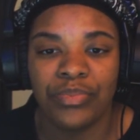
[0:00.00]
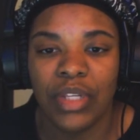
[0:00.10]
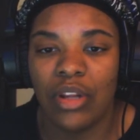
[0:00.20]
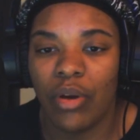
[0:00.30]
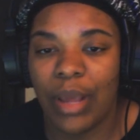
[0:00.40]

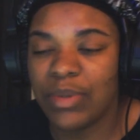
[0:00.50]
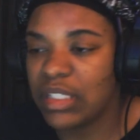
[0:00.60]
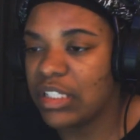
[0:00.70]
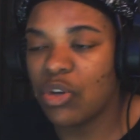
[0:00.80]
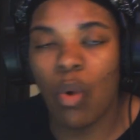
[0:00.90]
You know, they was
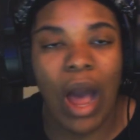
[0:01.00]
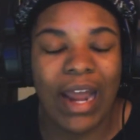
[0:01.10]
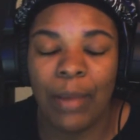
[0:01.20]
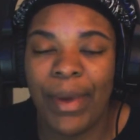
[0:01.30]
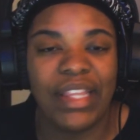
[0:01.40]

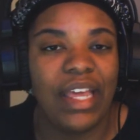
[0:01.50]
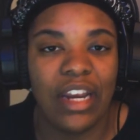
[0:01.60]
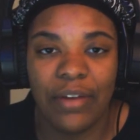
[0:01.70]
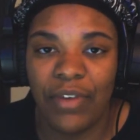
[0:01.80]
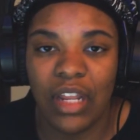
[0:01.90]
squad up at the end
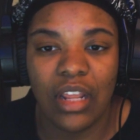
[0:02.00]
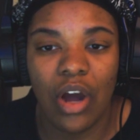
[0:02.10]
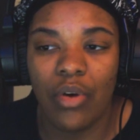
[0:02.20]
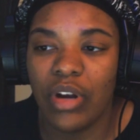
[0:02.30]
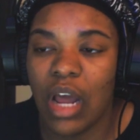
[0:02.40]
of the
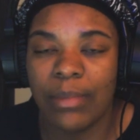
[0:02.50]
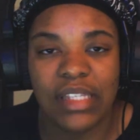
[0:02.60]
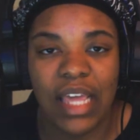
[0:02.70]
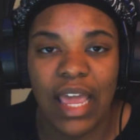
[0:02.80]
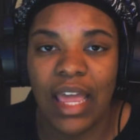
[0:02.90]
video, you know what I'm
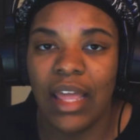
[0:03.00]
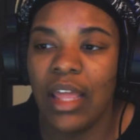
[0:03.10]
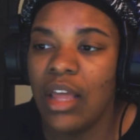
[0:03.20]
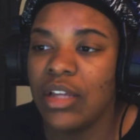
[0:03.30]
saying?